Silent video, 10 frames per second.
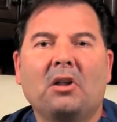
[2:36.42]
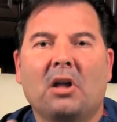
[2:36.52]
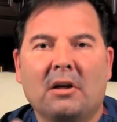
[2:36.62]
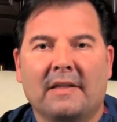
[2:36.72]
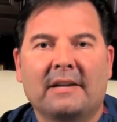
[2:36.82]

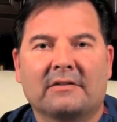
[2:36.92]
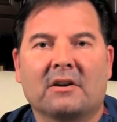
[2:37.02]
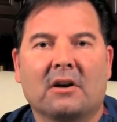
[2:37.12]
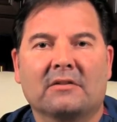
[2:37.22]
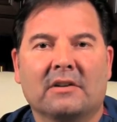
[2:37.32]
long that
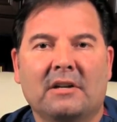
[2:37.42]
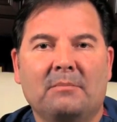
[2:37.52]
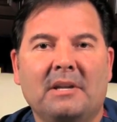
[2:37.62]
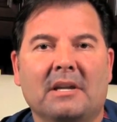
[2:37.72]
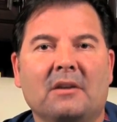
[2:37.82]
scar is going to
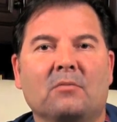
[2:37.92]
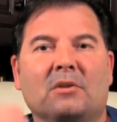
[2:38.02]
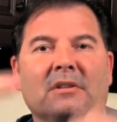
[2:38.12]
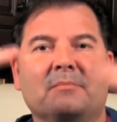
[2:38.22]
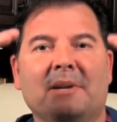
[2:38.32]
be
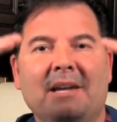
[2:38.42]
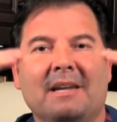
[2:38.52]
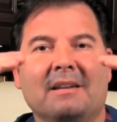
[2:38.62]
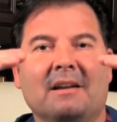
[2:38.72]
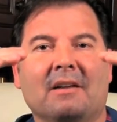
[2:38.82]
will
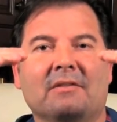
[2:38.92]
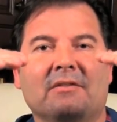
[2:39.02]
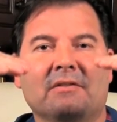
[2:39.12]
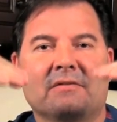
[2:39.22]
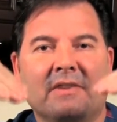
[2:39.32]
depend on the
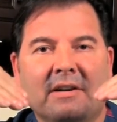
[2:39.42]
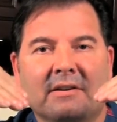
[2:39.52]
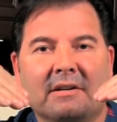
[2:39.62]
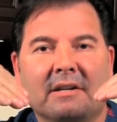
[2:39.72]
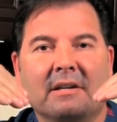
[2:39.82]

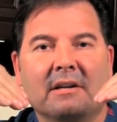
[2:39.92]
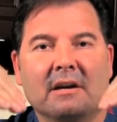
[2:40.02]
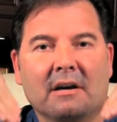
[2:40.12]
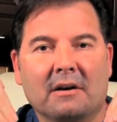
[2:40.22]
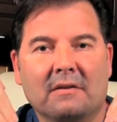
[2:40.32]
severity
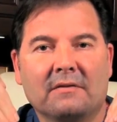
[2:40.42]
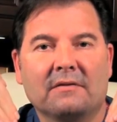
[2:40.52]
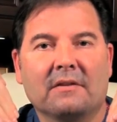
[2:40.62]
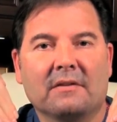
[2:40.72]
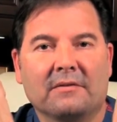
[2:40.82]
of
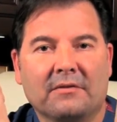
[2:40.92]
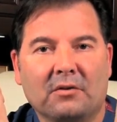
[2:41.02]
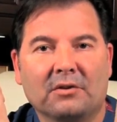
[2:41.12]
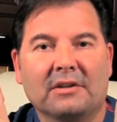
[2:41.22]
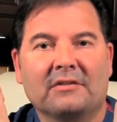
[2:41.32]
the
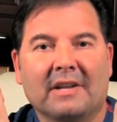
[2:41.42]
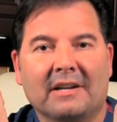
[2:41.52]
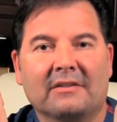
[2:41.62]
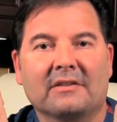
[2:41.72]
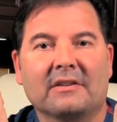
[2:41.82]
fullness that
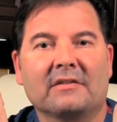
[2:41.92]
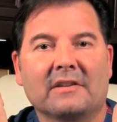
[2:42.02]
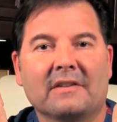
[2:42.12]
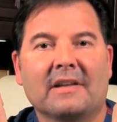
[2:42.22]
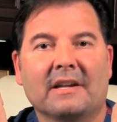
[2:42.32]

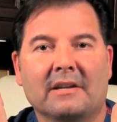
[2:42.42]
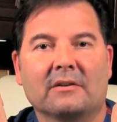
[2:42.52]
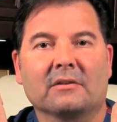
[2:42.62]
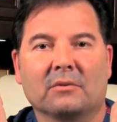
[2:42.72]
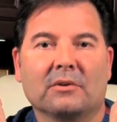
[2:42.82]
exists in that
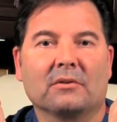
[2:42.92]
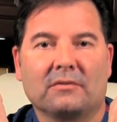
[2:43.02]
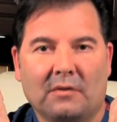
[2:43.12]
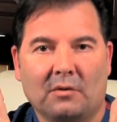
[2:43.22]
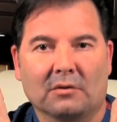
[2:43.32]
inner gluteal
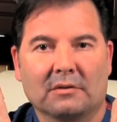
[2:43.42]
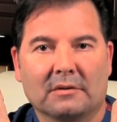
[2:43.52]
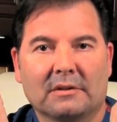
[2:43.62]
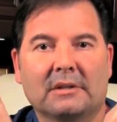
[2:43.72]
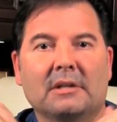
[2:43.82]
fold.
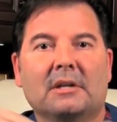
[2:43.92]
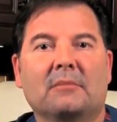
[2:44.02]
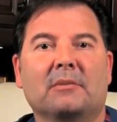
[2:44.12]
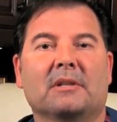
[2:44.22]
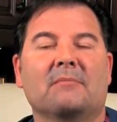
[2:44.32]

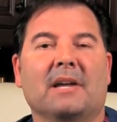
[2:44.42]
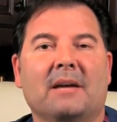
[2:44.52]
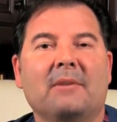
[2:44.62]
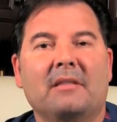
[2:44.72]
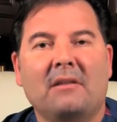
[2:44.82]
But the
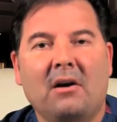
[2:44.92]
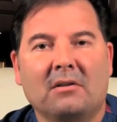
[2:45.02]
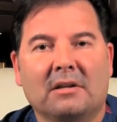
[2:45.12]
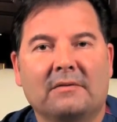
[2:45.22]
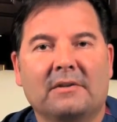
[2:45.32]
Miami
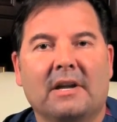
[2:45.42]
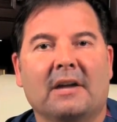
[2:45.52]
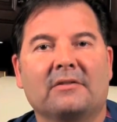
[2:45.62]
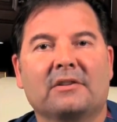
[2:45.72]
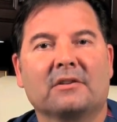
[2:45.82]
thong lift
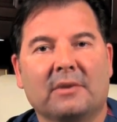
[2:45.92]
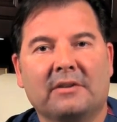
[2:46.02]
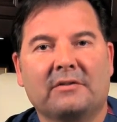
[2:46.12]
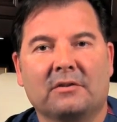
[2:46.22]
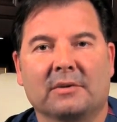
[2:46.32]
has
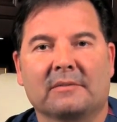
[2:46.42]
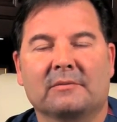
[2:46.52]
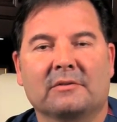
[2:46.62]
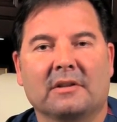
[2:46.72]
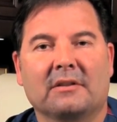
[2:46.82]
degrees to it,
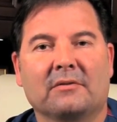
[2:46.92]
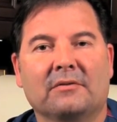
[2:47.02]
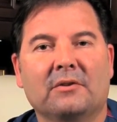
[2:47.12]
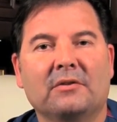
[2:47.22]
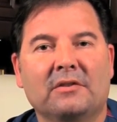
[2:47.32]
so that the
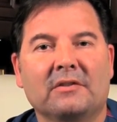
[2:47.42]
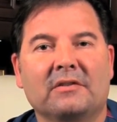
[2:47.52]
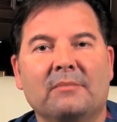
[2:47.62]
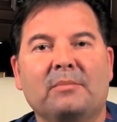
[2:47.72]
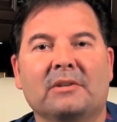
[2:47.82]
first and
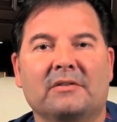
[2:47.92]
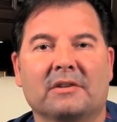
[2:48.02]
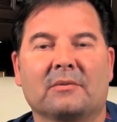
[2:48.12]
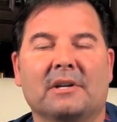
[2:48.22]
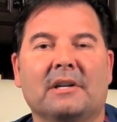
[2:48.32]
simplest
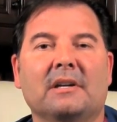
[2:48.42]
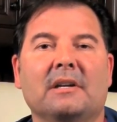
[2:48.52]
degree